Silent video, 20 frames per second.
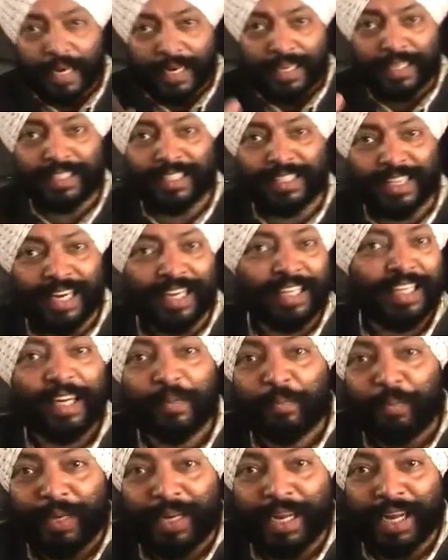It is said
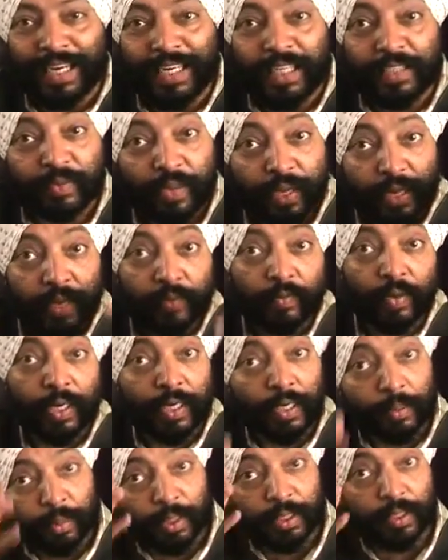that biryanis were
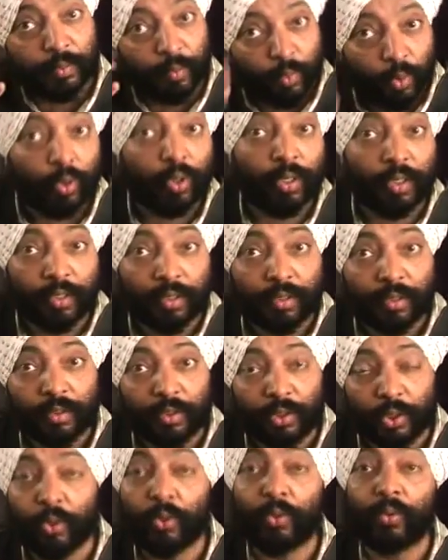invented by the Mughals,
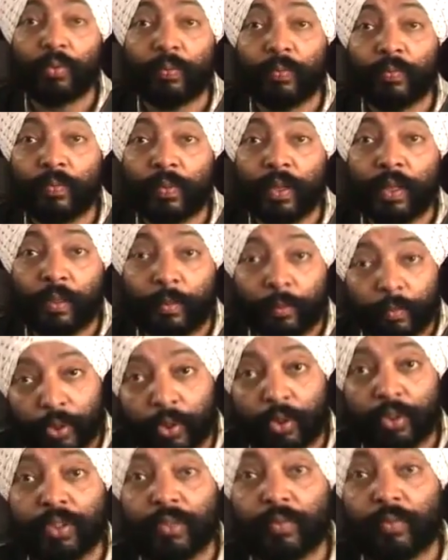
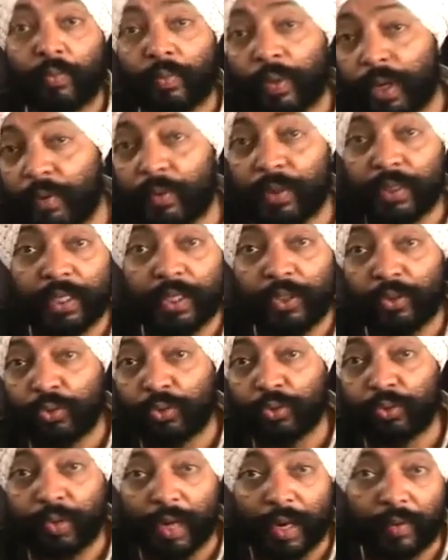because whenever they used
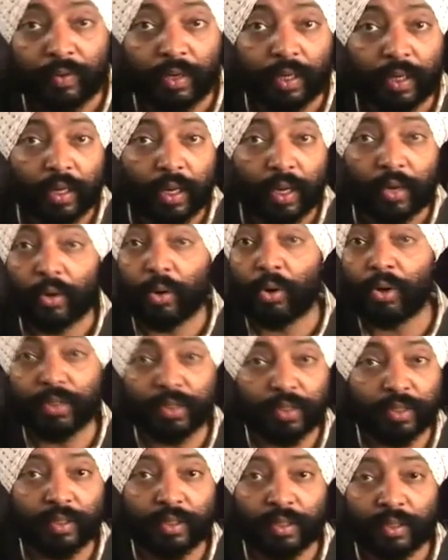to travel
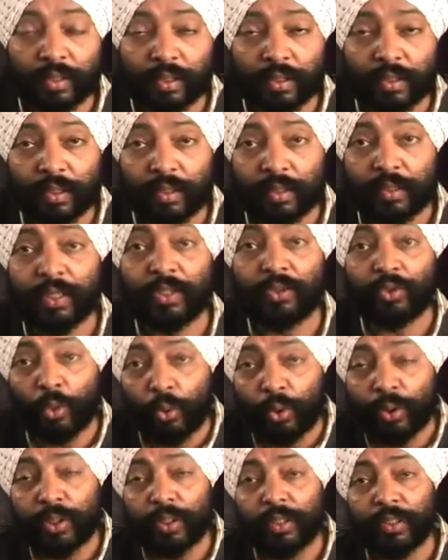across, their
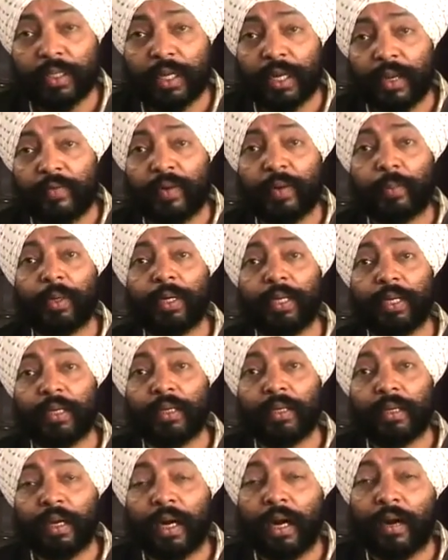soldiers and everybody
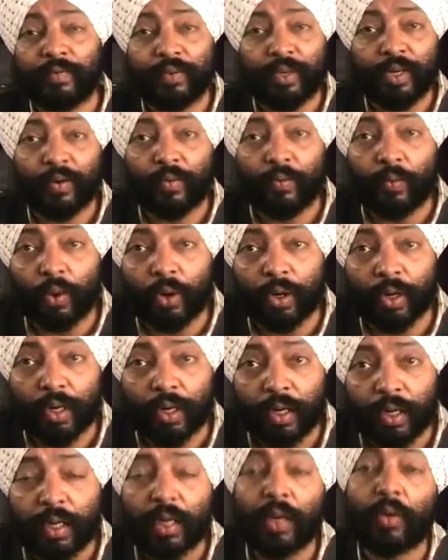after a war
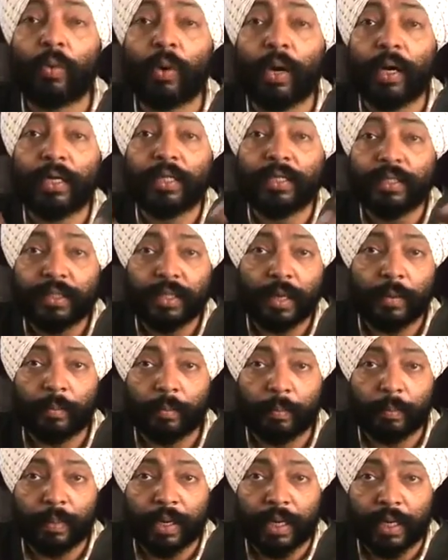required
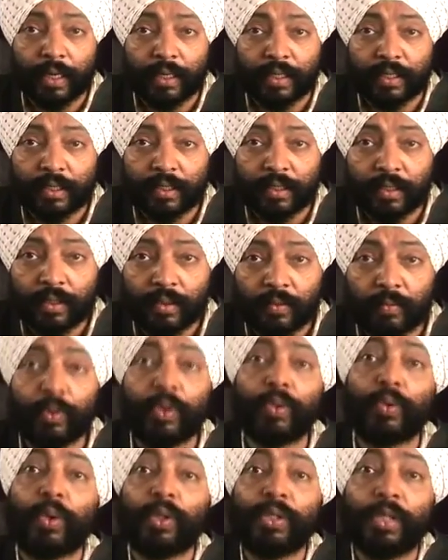some meals
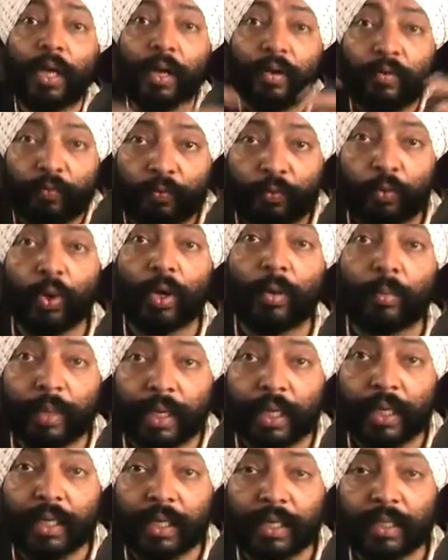which was a full
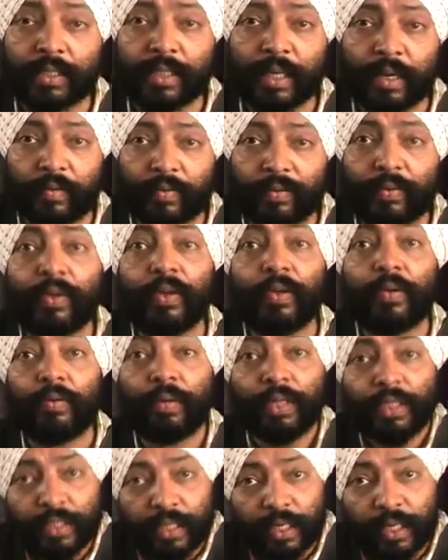meal in itself
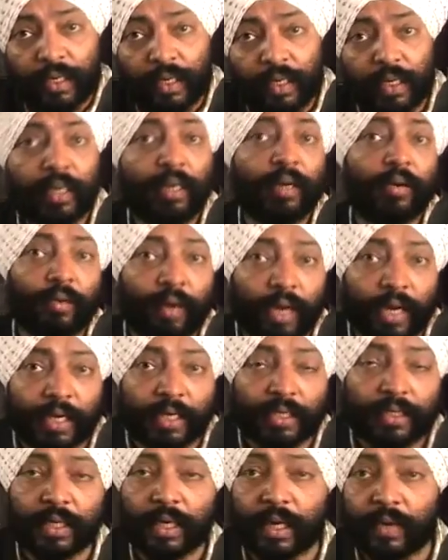with chicken and
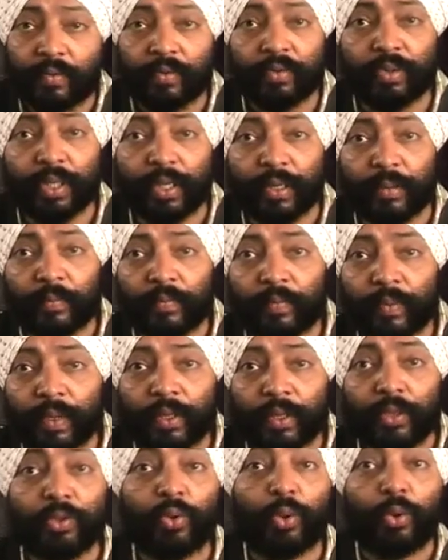rice and everything.
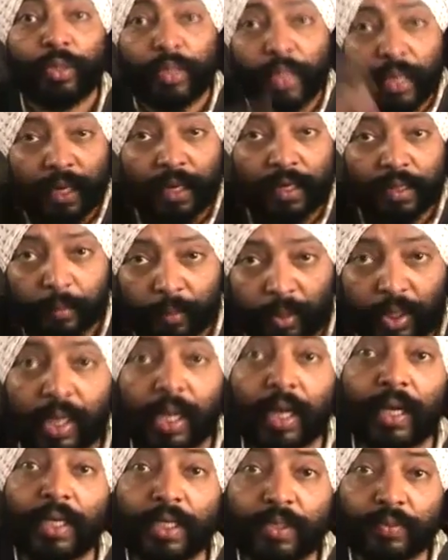So there the
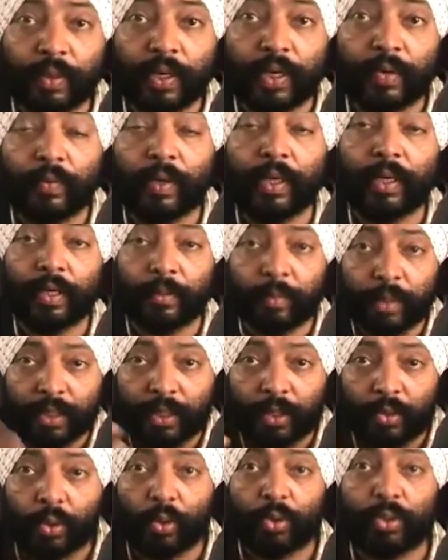biryanis were invented by
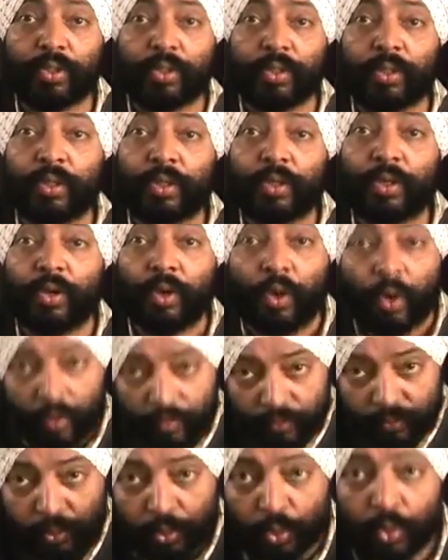the cooks
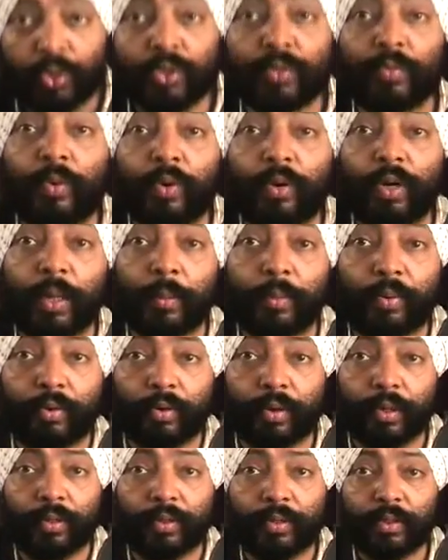of those Mughal
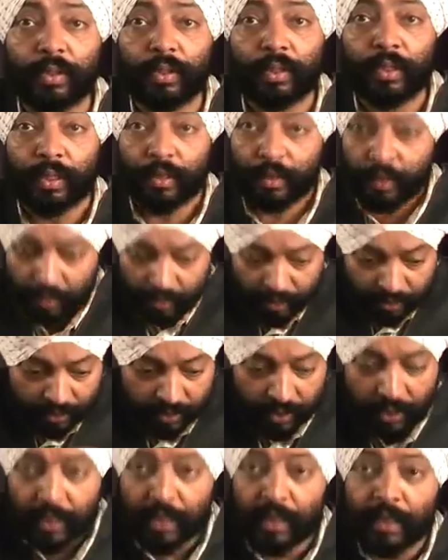emperors.
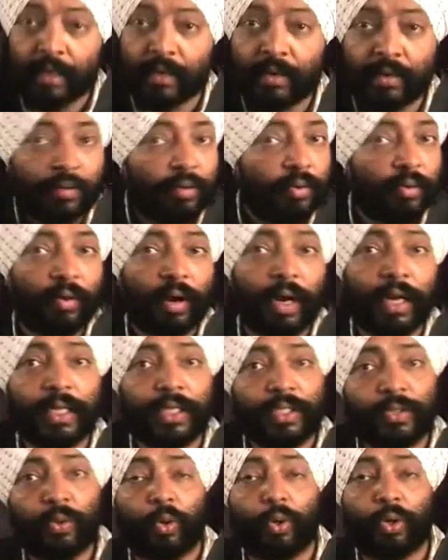Chicken,
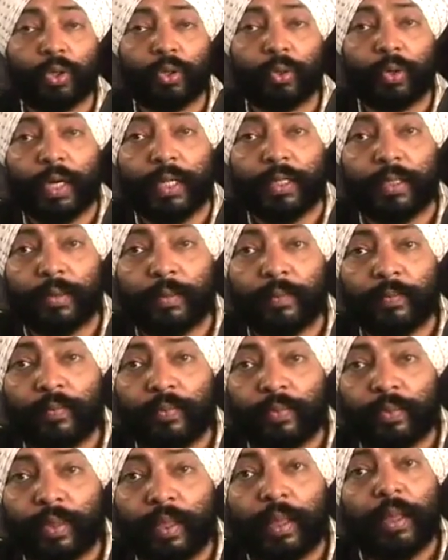rice cooked together.
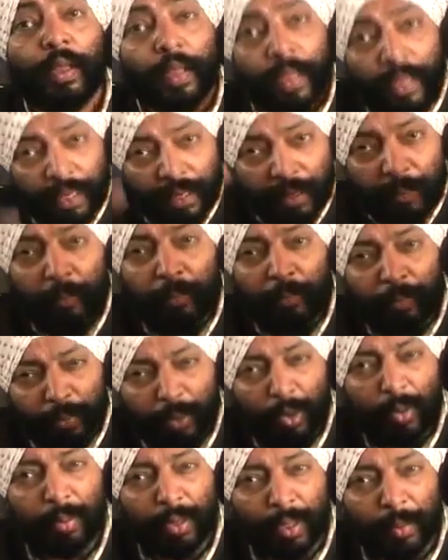
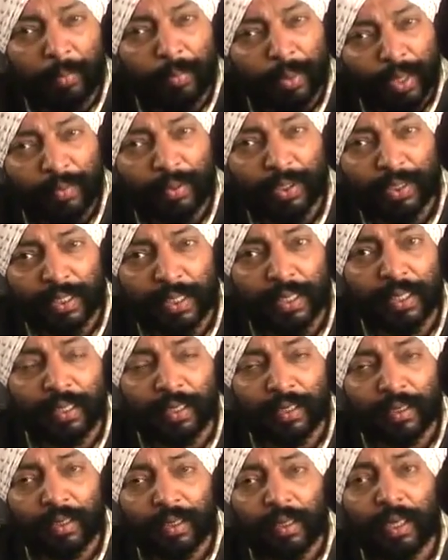Probably previously
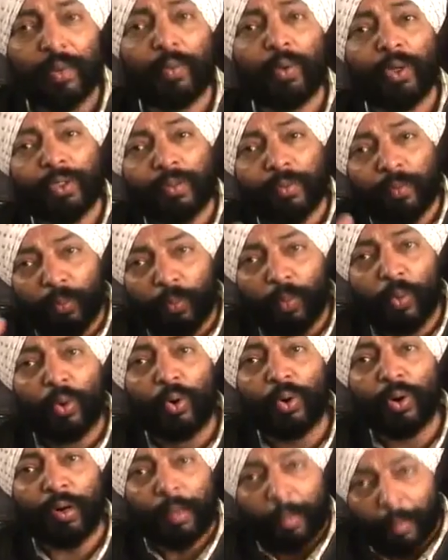it was
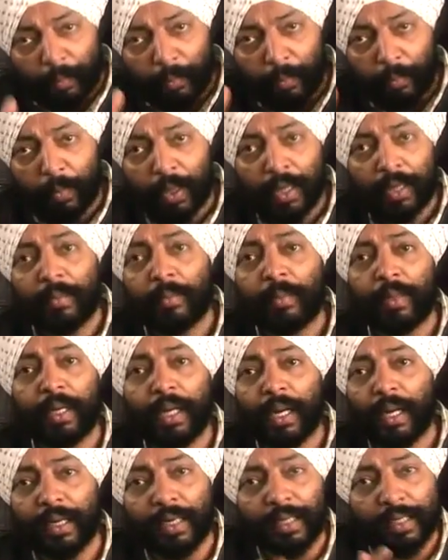more mutton
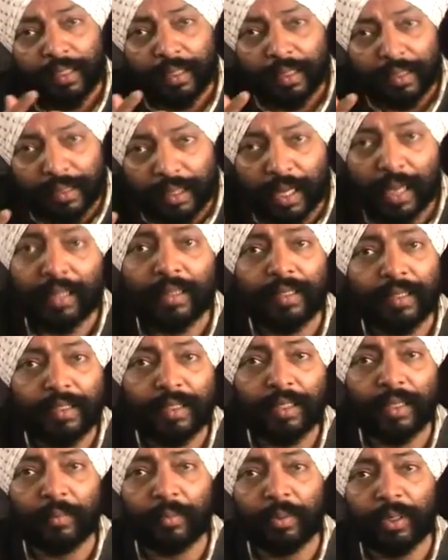biryani than the
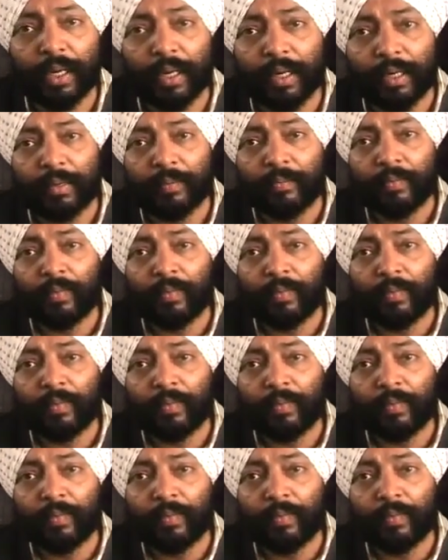chicken biryani.